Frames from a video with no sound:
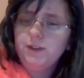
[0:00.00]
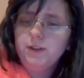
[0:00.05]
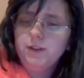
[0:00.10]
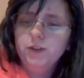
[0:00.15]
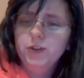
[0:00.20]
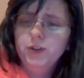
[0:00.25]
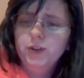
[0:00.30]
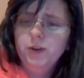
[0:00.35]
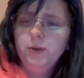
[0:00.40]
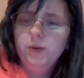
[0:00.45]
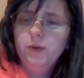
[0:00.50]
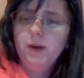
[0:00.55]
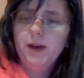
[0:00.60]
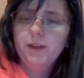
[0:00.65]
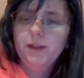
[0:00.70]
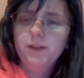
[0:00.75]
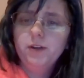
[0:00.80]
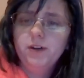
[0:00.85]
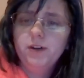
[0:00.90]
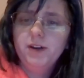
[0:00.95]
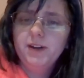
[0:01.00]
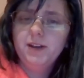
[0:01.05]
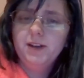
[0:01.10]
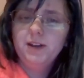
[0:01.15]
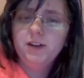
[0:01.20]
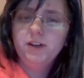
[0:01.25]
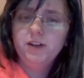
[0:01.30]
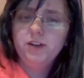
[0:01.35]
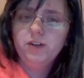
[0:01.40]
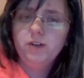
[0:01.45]
So I thought I'd
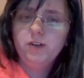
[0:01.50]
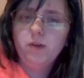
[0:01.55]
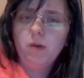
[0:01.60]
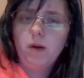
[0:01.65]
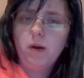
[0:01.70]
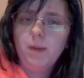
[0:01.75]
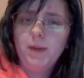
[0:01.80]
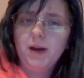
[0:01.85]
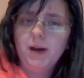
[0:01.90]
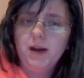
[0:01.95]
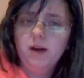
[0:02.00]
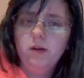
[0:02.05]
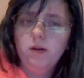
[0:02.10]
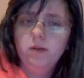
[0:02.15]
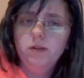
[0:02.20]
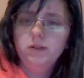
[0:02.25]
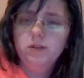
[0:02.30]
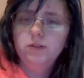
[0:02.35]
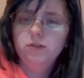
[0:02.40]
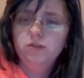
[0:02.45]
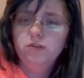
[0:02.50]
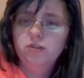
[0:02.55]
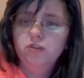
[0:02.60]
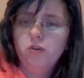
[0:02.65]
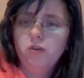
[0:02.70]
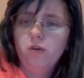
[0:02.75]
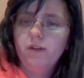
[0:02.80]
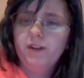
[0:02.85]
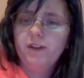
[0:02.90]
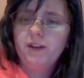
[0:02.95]
let you know about
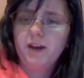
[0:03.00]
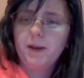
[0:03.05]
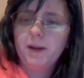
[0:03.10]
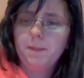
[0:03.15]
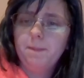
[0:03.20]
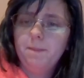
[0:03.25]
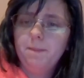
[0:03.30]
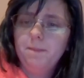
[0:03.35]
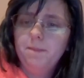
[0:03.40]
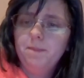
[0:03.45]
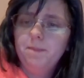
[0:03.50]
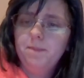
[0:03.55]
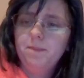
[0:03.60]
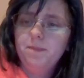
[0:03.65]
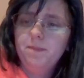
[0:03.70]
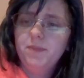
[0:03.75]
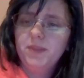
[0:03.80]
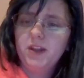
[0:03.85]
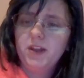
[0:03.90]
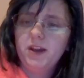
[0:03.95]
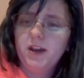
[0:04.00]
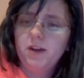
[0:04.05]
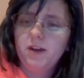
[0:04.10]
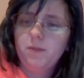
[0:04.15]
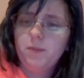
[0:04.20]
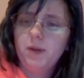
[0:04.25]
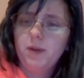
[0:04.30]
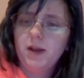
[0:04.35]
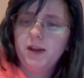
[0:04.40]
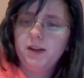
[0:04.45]
story time that I have
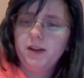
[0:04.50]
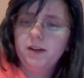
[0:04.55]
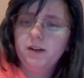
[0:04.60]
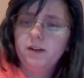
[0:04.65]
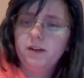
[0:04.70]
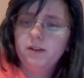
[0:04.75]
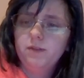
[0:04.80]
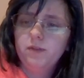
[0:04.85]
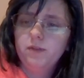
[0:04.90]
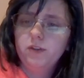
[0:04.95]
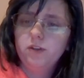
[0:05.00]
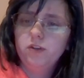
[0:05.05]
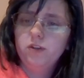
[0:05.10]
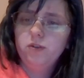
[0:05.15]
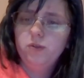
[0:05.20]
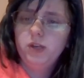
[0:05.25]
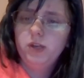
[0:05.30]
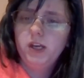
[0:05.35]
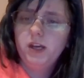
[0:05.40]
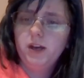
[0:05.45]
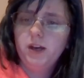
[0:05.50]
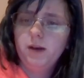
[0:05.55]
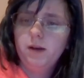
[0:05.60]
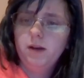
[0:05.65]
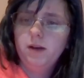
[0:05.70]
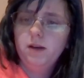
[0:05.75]
planned for the new year.